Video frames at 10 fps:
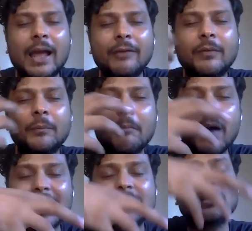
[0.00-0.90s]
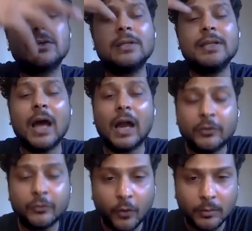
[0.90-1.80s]
have mastered the
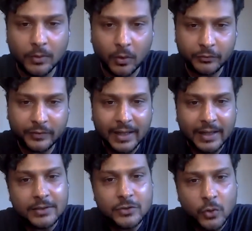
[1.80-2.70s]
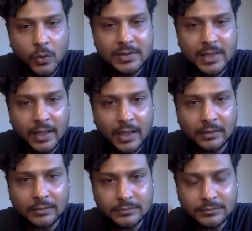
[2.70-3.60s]
art form of telling jokes that
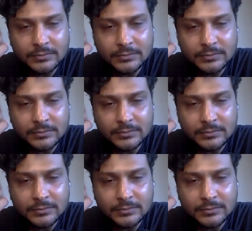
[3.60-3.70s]
are